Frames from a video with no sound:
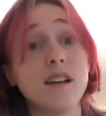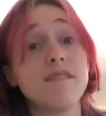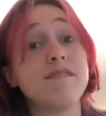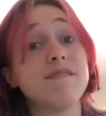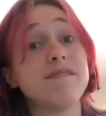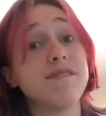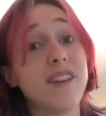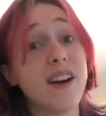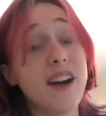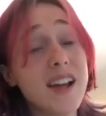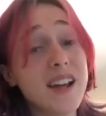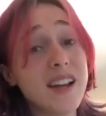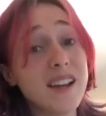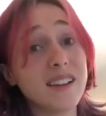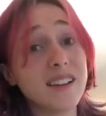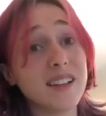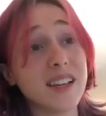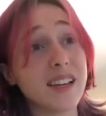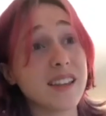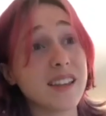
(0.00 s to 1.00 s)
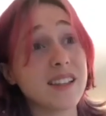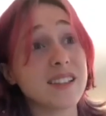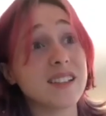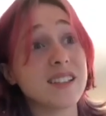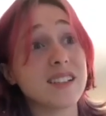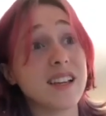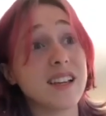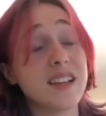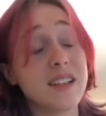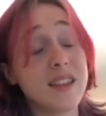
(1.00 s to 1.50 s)
Finally, the,
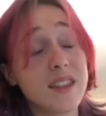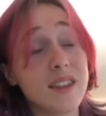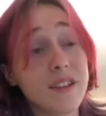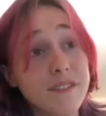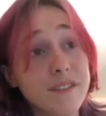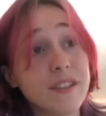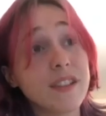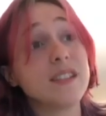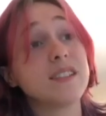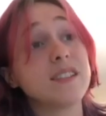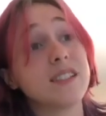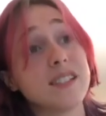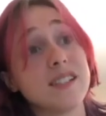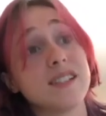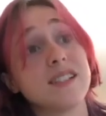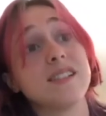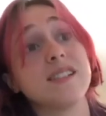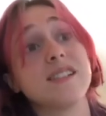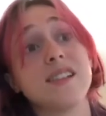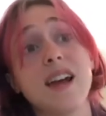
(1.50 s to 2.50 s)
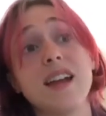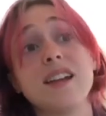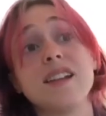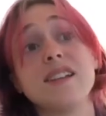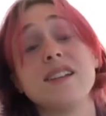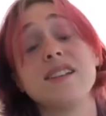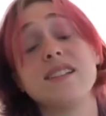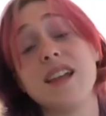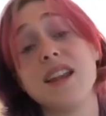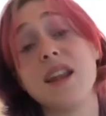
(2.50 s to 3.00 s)
the Philistines decided
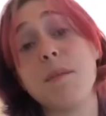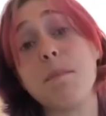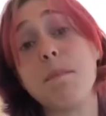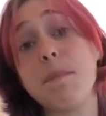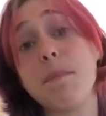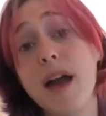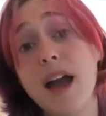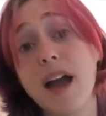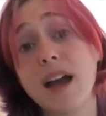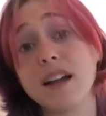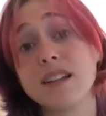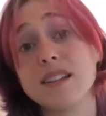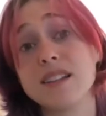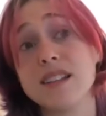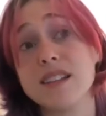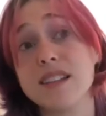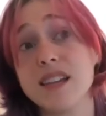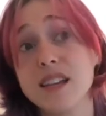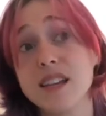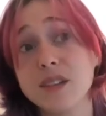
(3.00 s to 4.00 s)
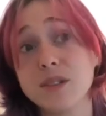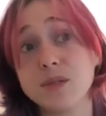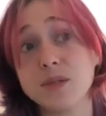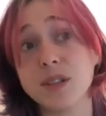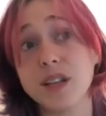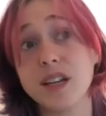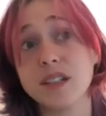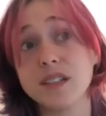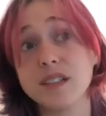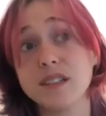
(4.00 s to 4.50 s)
to send it back to the
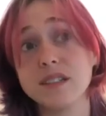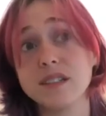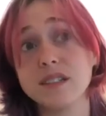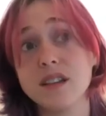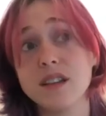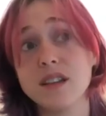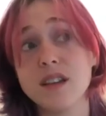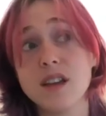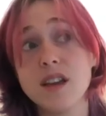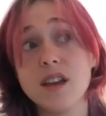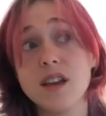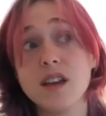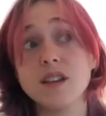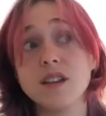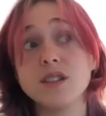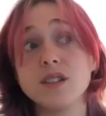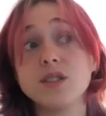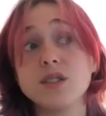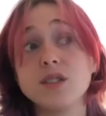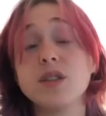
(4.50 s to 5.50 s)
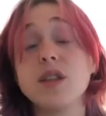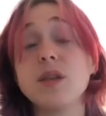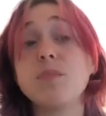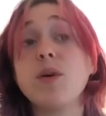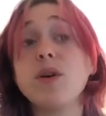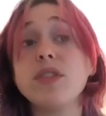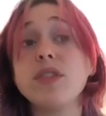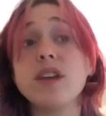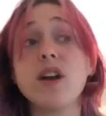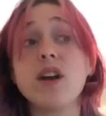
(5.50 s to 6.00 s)
Israelites. So they
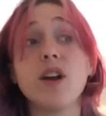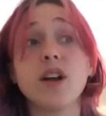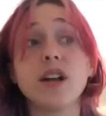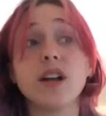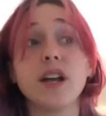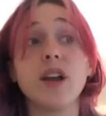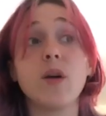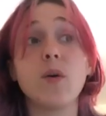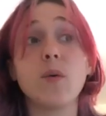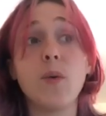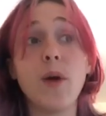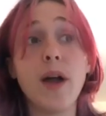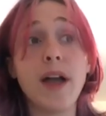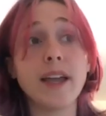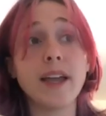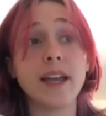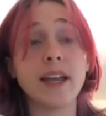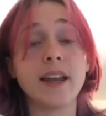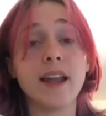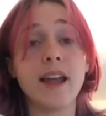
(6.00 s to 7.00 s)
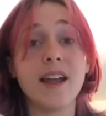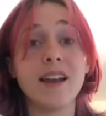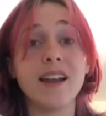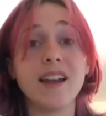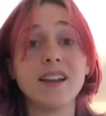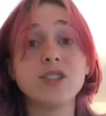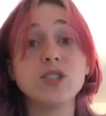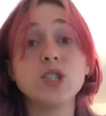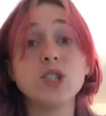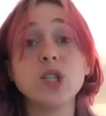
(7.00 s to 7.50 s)
put the ark in a wagon and
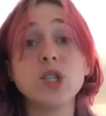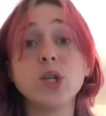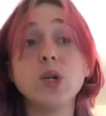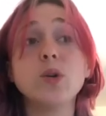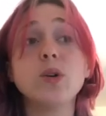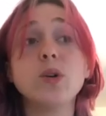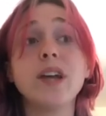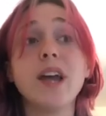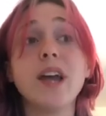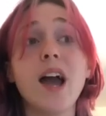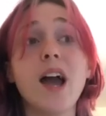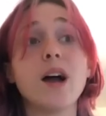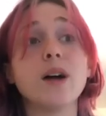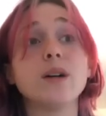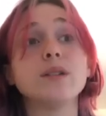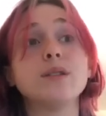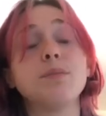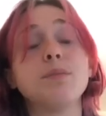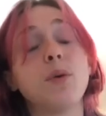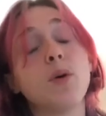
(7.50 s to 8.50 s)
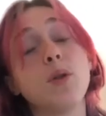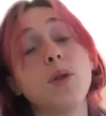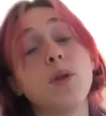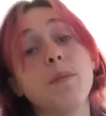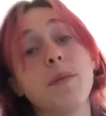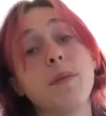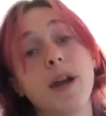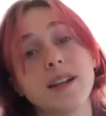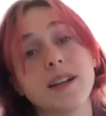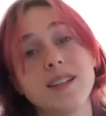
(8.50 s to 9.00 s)
had two cows pull it
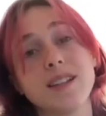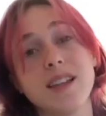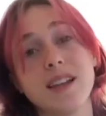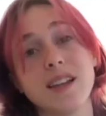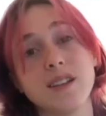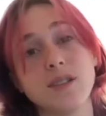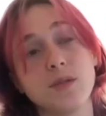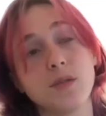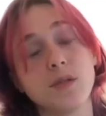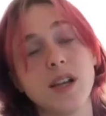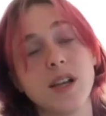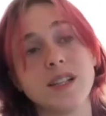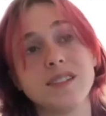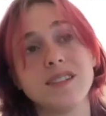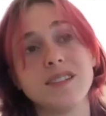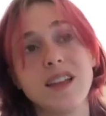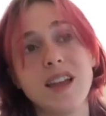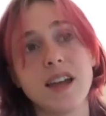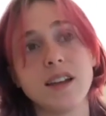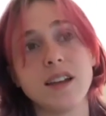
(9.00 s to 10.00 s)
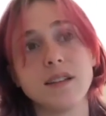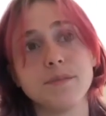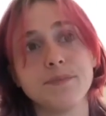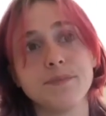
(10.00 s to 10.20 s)
back to the Israelites' land.